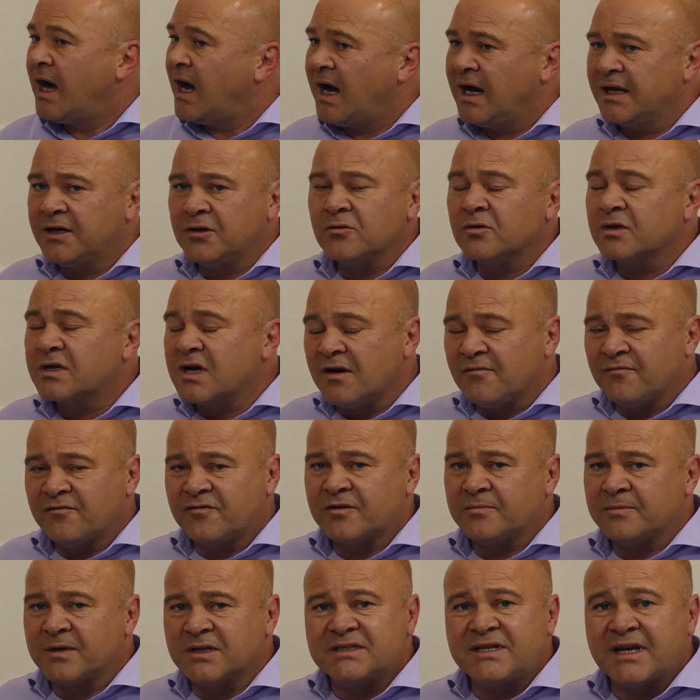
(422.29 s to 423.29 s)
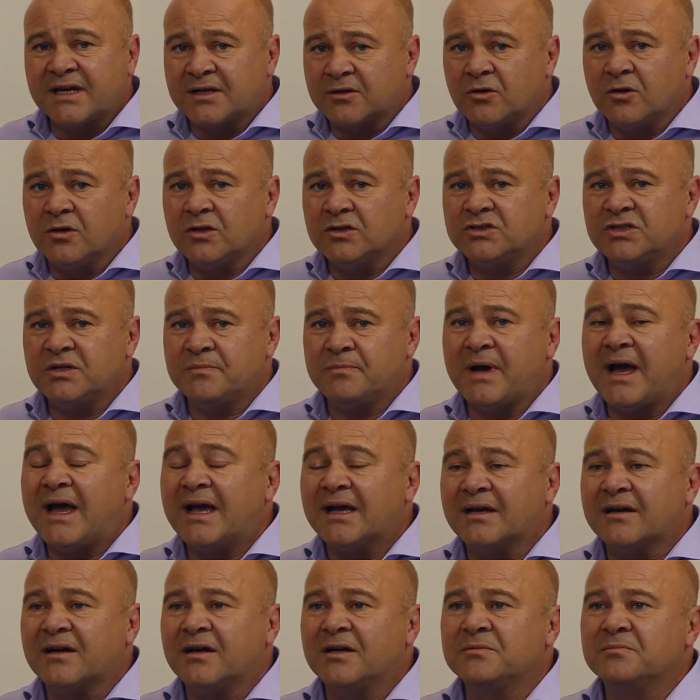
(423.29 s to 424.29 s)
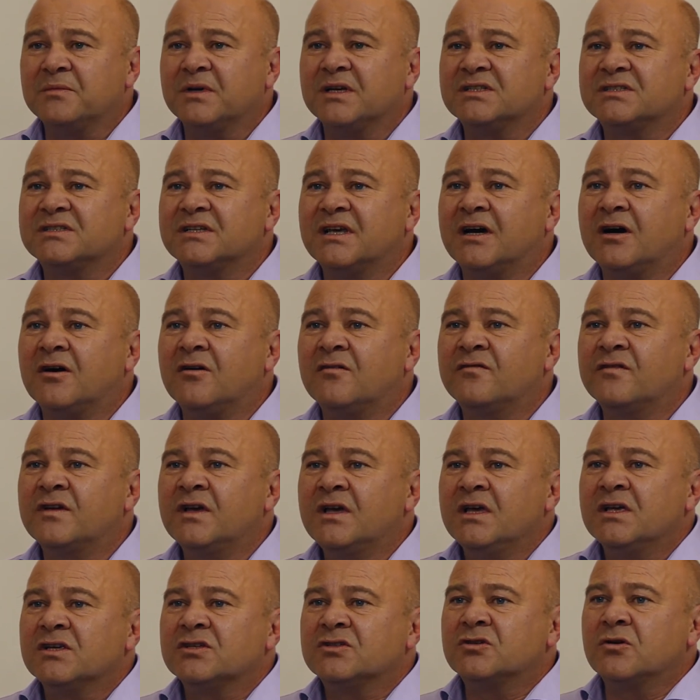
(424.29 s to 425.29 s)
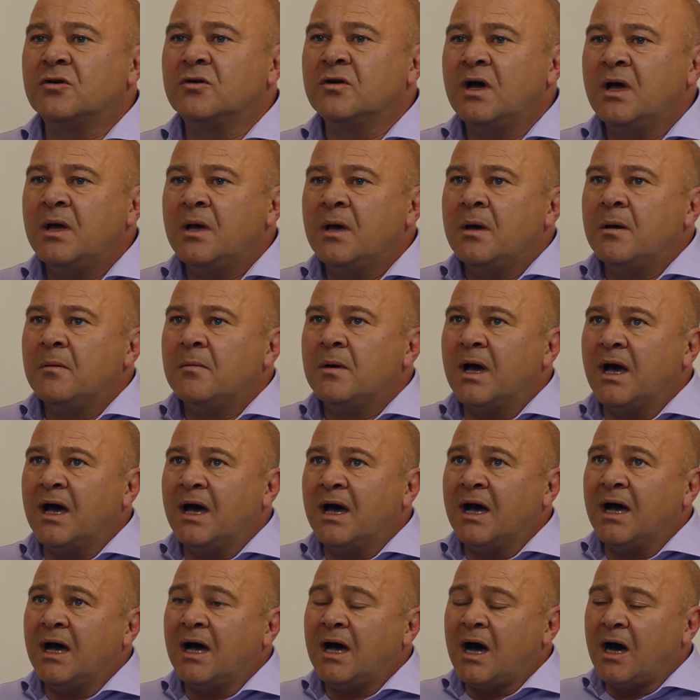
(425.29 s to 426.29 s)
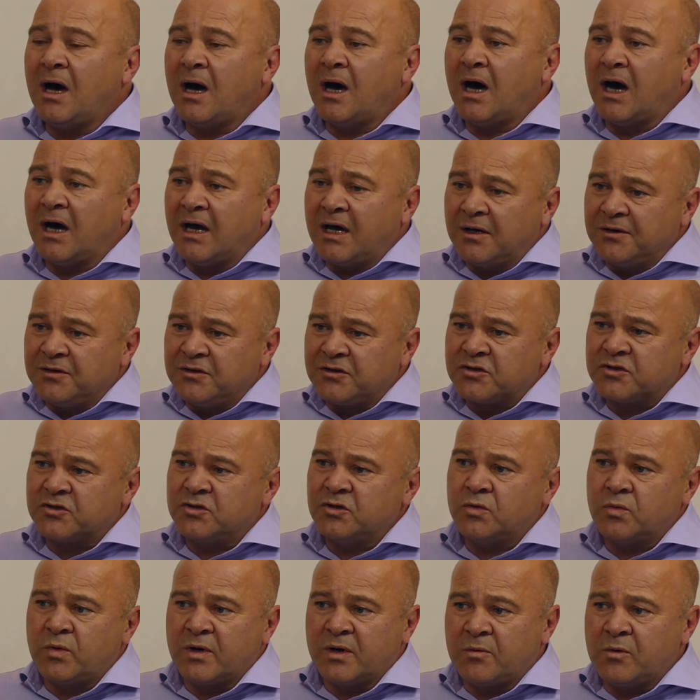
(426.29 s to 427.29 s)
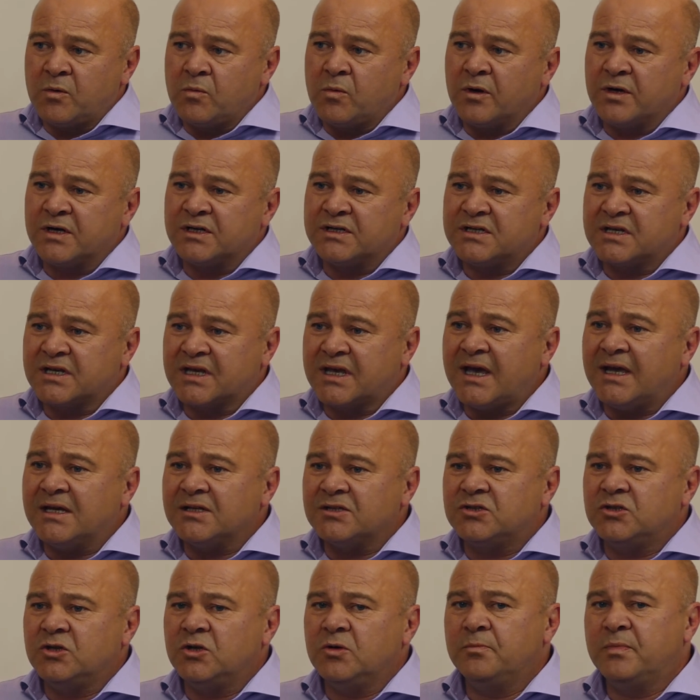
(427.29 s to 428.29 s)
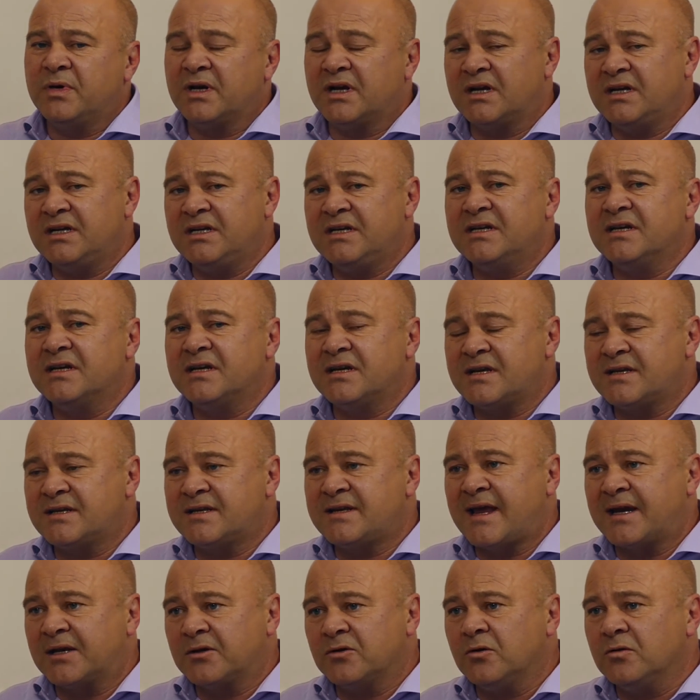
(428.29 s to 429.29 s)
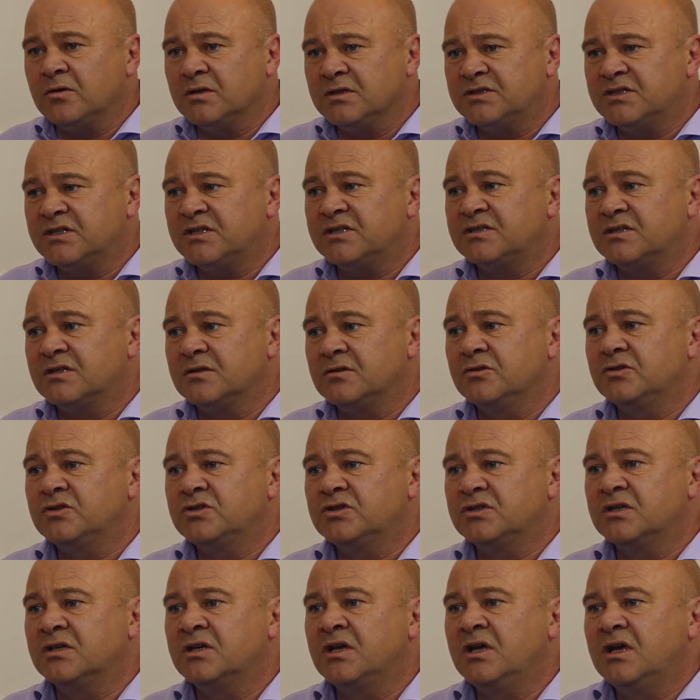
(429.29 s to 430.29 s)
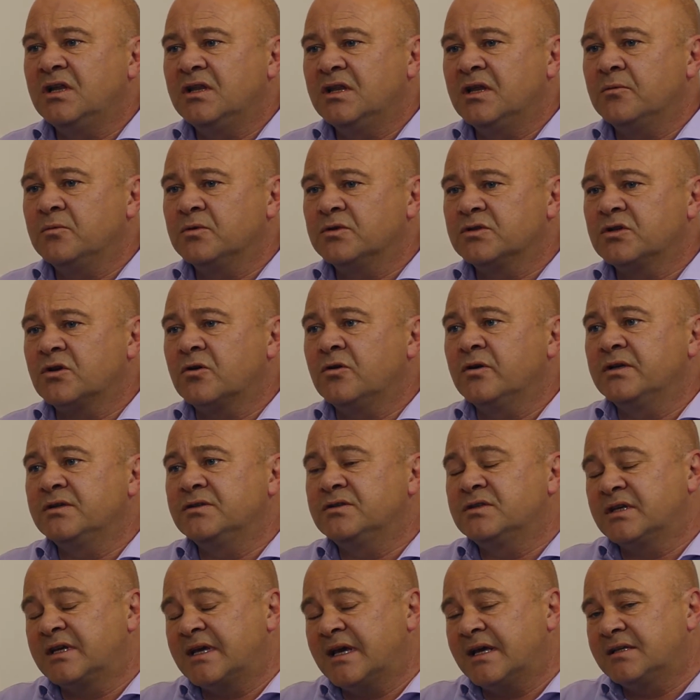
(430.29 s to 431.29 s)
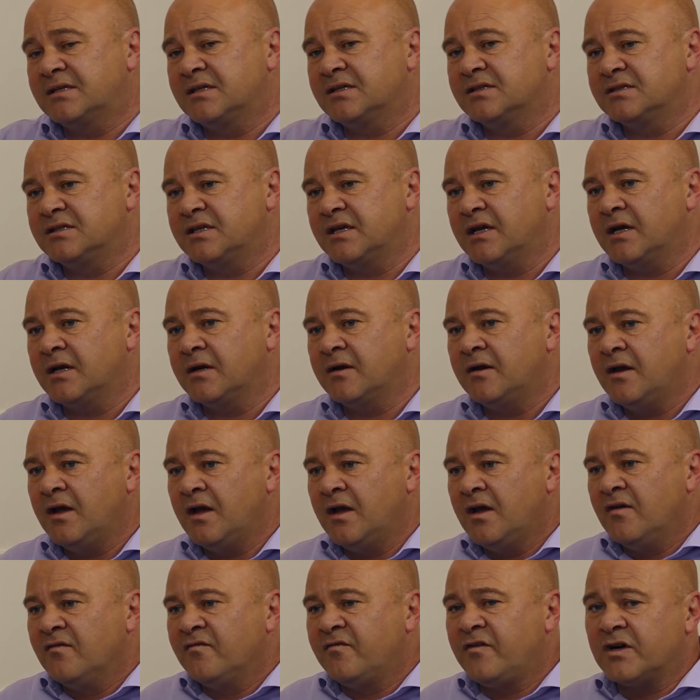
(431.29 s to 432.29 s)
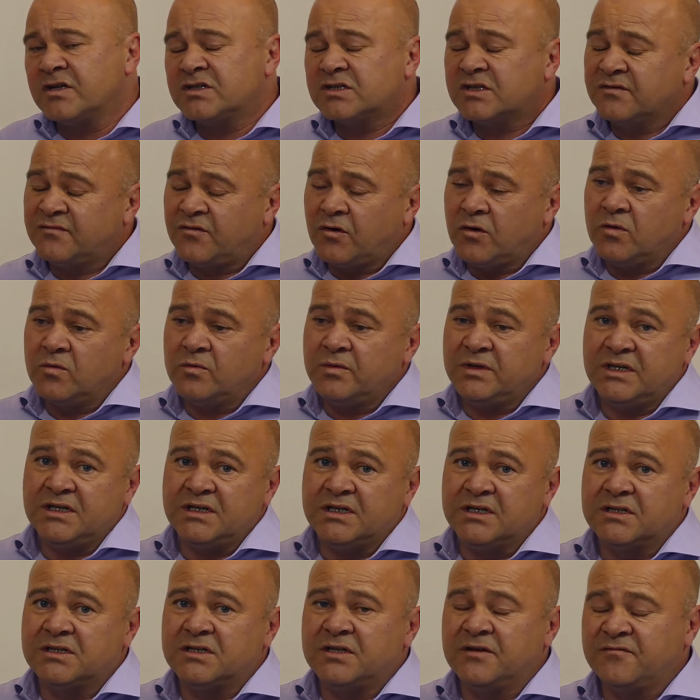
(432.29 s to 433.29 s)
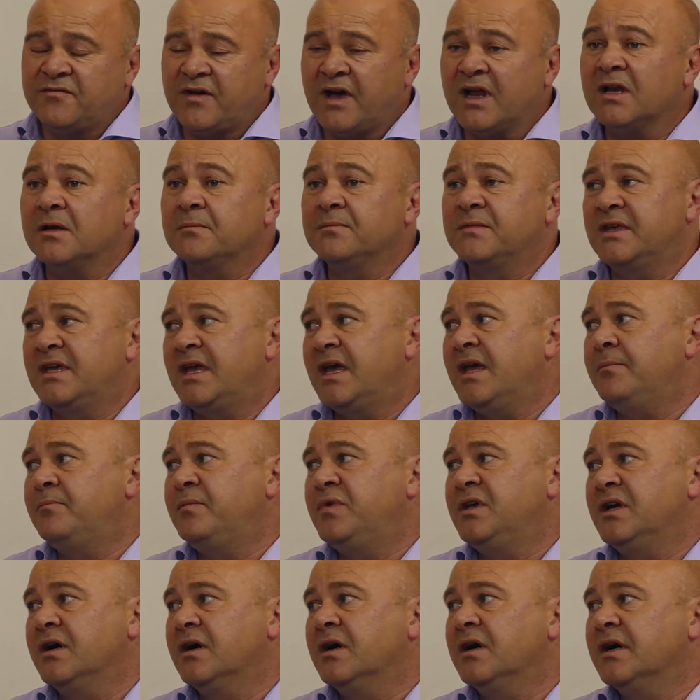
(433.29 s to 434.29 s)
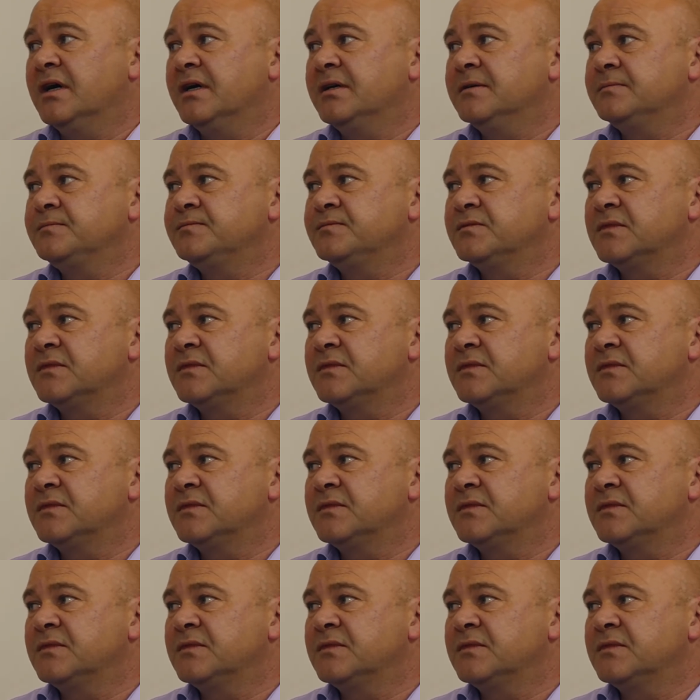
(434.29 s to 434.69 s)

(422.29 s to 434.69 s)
I don't come from a technology background myself, so I understood where we wanted to get to, but I needed a technology solution that was going to get us there. First of all, we needed to develop the API.